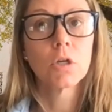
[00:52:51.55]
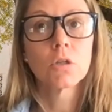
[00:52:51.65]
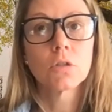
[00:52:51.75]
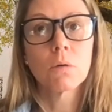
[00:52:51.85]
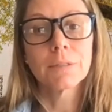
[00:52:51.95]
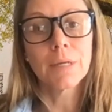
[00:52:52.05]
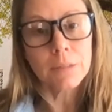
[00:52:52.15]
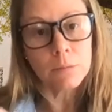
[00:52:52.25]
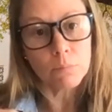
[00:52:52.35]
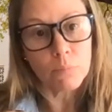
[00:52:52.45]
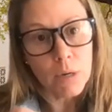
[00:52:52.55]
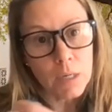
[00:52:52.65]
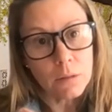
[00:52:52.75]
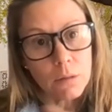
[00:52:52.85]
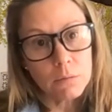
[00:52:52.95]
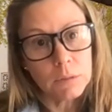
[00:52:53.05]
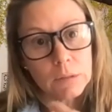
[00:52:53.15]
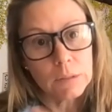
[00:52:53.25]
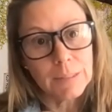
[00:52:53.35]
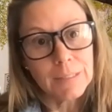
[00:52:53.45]
So it doesn't break those,
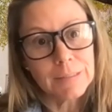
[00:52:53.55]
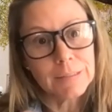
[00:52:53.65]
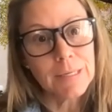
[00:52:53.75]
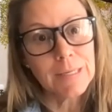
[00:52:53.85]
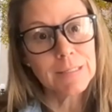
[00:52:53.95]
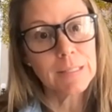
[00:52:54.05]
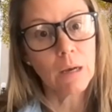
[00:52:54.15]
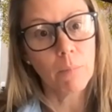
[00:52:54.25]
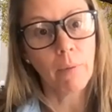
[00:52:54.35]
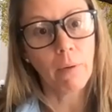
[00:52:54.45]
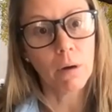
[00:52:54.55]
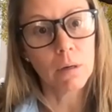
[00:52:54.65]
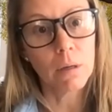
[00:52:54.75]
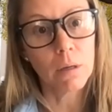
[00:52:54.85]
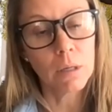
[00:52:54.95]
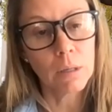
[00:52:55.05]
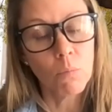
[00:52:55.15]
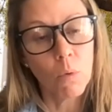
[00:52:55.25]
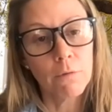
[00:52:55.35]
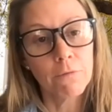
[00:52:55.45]
it doesn't tease that apart
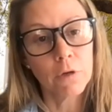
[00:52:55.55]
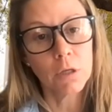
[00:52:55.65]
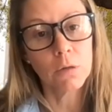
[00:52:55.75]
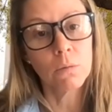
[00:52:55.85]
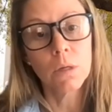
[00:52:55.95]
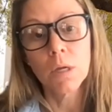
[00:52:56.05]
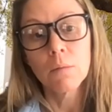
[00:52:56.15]
anymore for you,